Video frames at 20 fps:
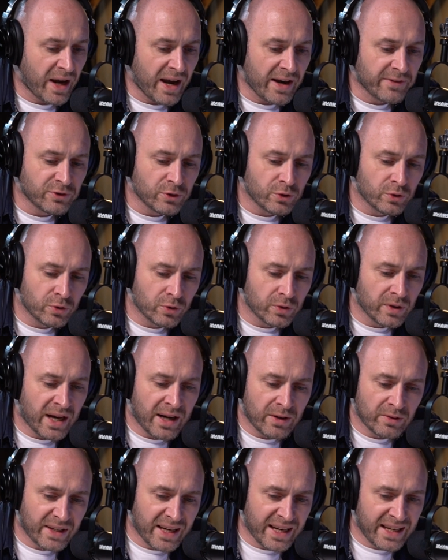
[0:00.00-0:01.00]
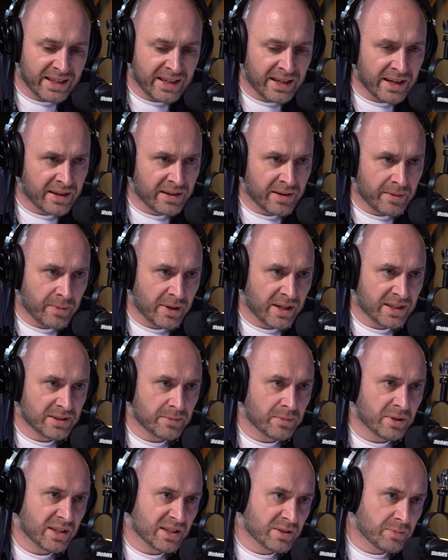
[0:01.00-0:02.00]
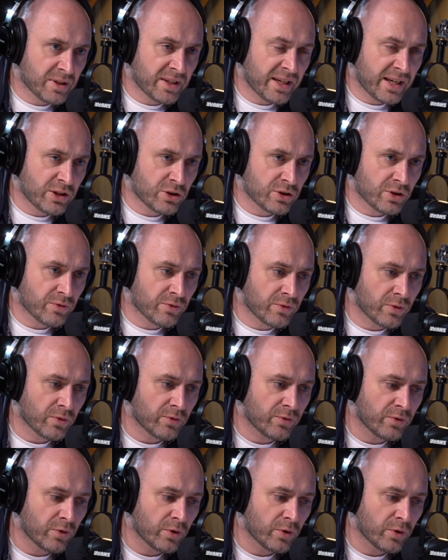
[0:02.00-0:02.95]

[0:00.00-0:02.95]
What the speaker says: have to rule out any other possible explanation for